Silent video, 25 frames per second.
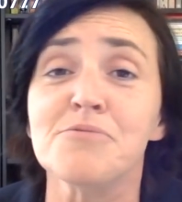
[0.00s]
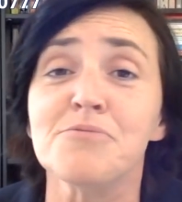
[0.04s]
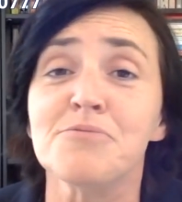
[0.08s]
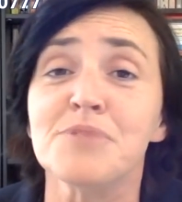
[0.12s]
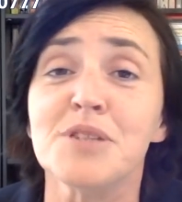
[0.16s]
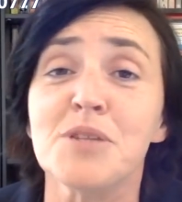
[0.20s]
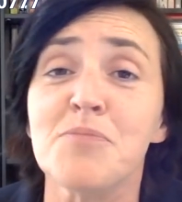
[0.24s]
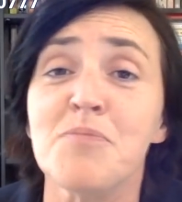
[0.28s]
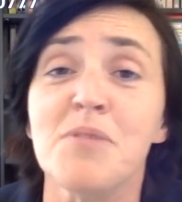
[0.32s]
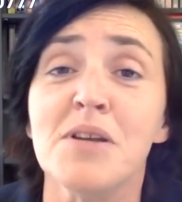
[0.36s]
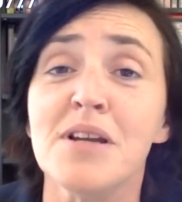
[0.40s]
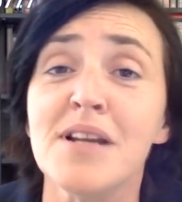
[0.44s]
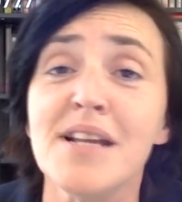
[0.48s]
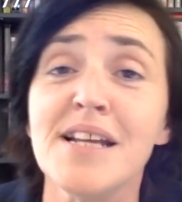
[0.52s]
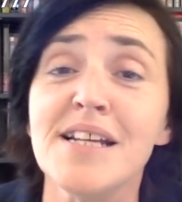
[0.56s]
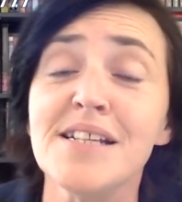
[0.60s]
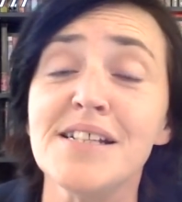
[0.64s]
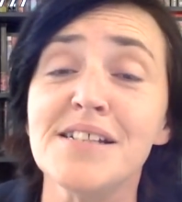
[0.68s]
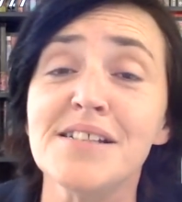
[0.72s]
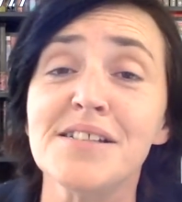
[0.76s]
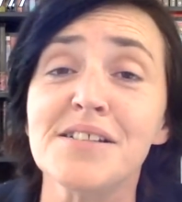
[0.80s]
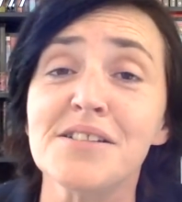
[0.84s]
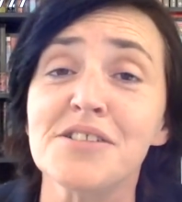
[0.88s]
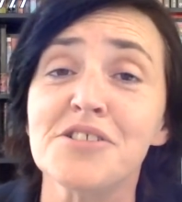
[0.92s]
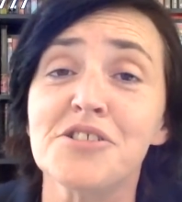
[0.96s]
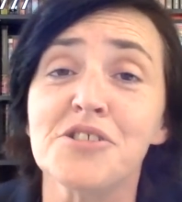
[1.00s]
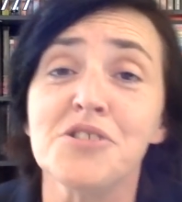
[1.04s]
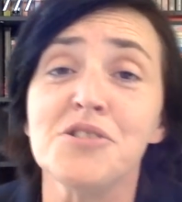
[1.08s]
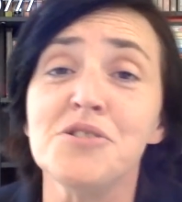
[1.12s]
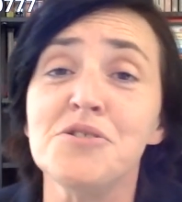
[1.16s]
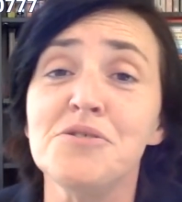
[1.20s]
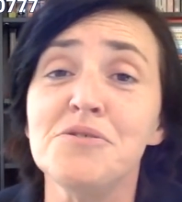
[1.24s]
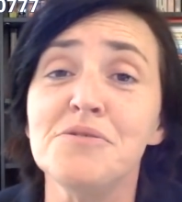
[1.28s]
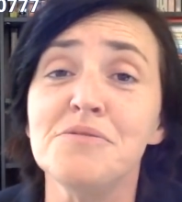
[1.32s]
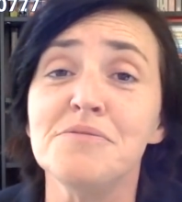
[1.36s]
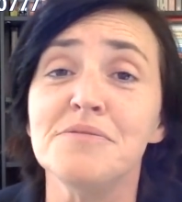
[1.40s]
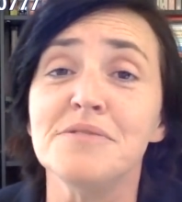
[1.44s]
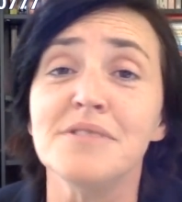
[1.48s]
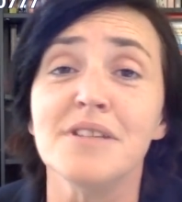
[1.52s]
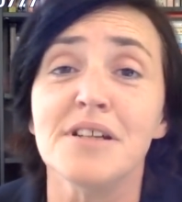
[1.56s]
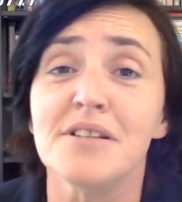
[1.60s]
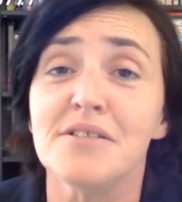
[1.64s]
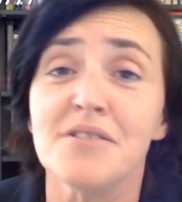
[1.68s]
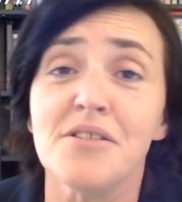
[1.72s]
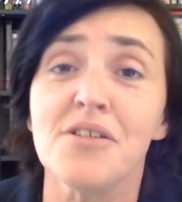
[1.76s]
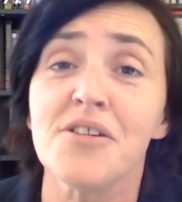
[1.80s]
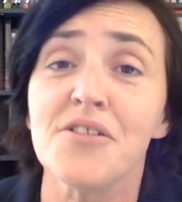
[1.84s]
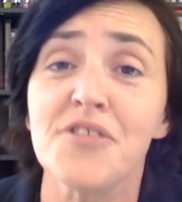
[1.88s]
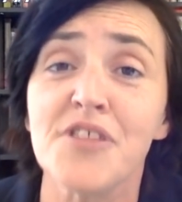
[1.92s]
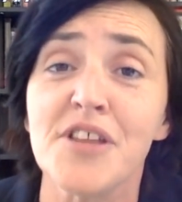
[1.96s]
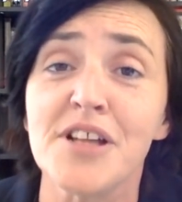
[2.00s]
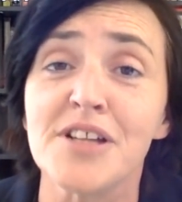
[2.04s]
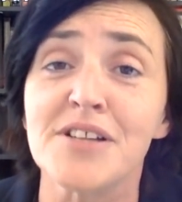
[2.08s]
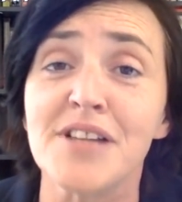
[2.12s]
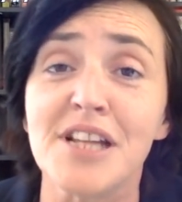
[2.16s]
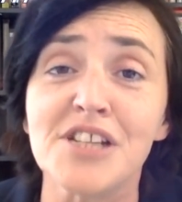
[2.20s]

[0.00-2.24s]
the police do nothing.